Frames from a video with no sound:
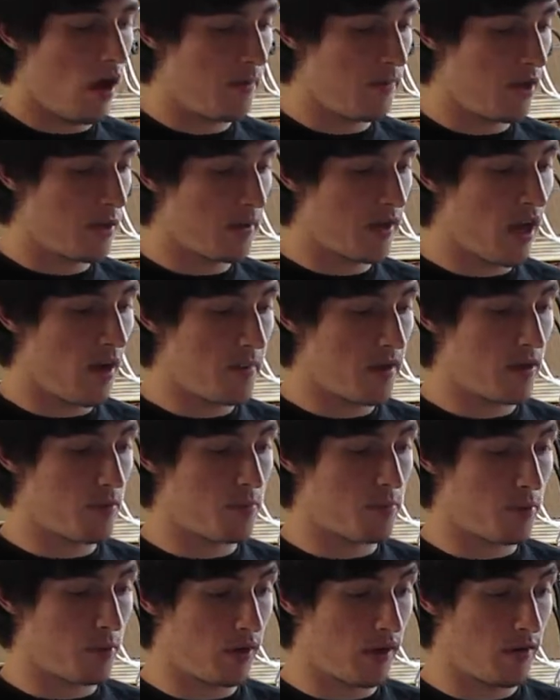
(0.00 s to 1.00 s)
They're becoming
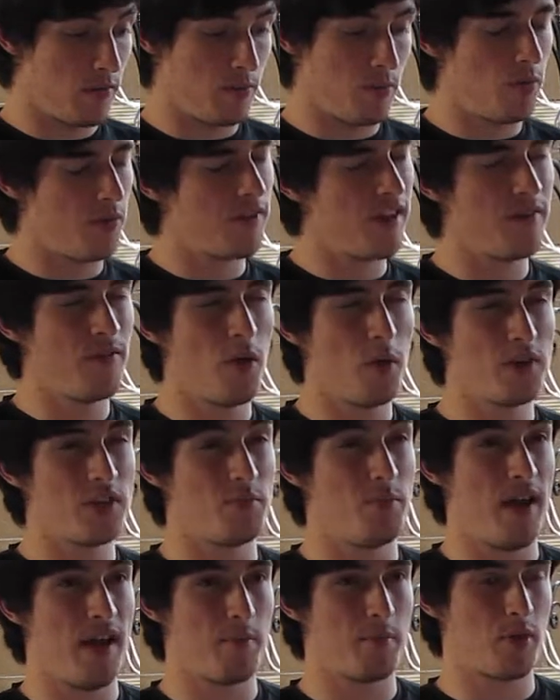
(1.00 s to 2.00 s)
pretty, well, they've always
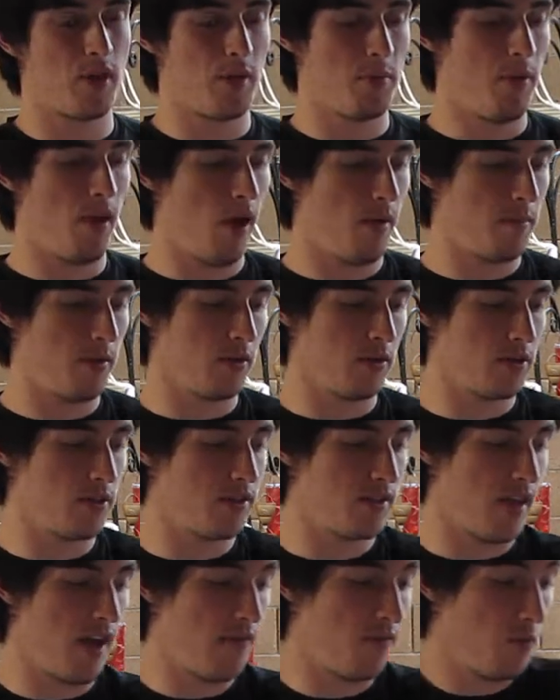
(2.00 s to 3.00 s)
been pretty popular
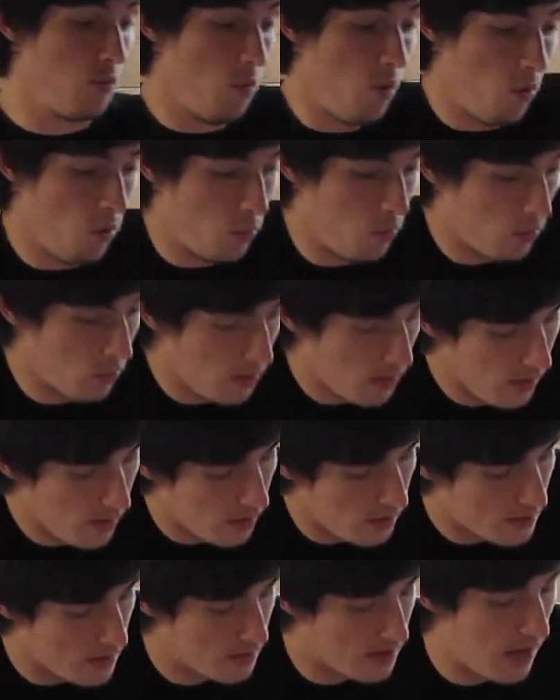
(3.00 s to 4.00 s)
since I've
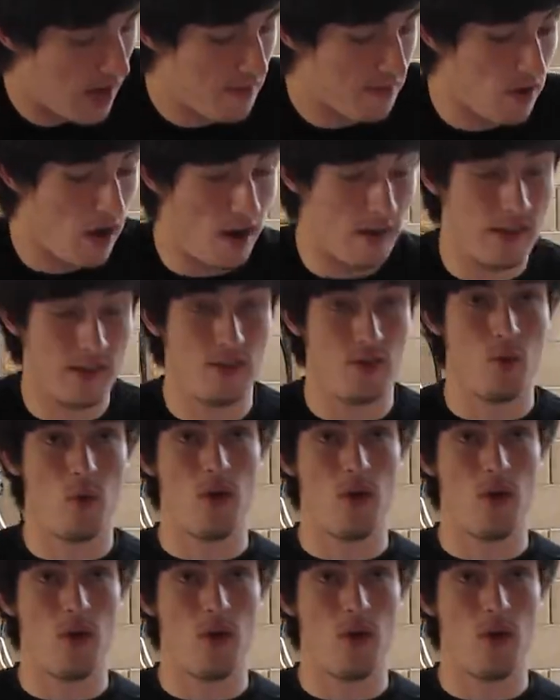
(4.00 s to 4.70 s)
gotten into